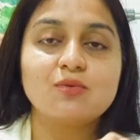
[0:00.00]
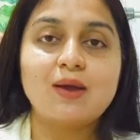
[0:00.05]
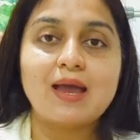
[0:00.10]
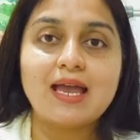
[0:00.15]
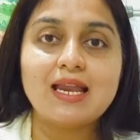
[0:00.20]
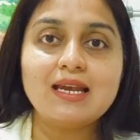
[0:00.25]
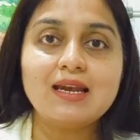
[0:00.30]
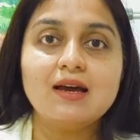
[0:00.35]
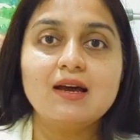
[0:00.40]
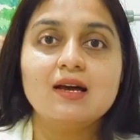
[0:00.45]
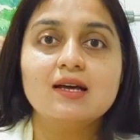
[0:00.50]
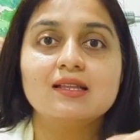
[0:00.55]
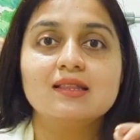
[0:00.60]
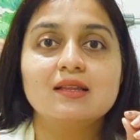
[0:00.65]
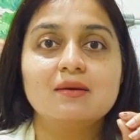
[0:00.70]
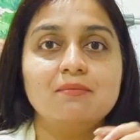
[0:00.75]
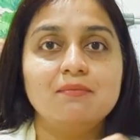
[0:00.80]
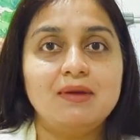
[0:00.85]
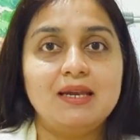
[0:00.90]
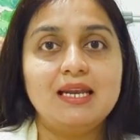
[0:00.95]
when
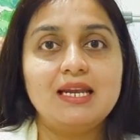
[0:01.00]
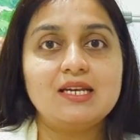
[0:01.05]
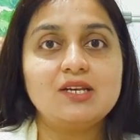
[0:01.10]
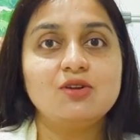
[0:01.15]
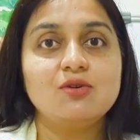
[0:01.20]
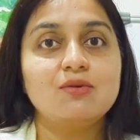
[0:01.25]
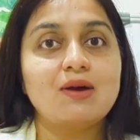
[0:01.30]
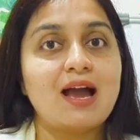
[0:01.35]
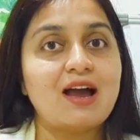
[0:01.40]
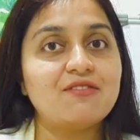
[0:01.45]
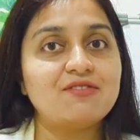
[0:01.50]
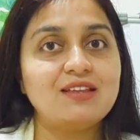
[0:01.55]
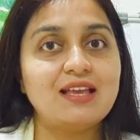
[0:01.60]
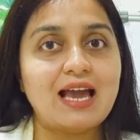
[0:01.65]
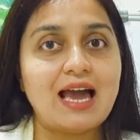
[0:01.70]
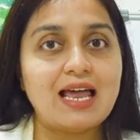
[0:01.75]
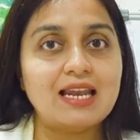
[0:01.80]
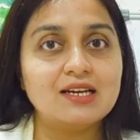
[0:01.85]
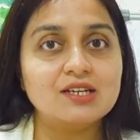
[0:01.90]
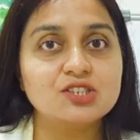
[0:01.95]
the minute you have the
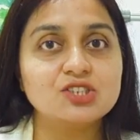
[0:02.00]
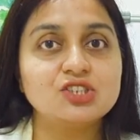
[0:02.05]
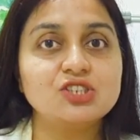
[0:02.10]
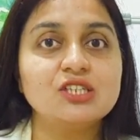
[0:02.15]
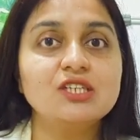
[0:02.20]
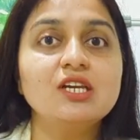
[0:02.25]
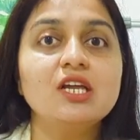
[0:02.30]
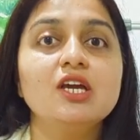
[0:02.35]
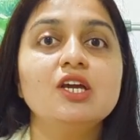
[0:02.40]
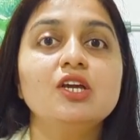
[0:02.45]
allergen,